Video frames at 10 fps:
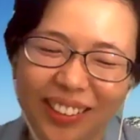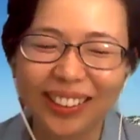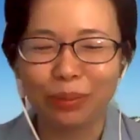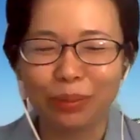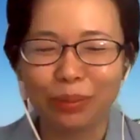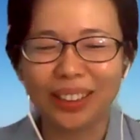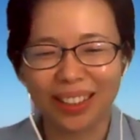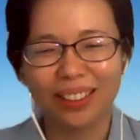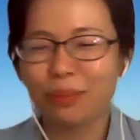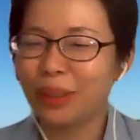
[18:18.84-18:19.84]
something that
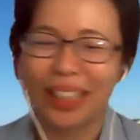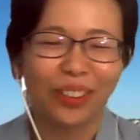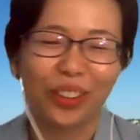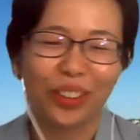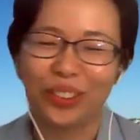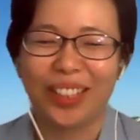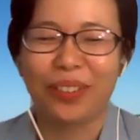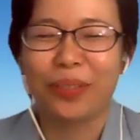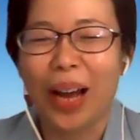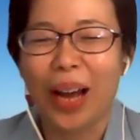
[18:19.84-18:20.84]
telling me that not to
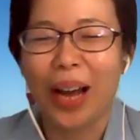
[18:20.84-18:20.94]
give up?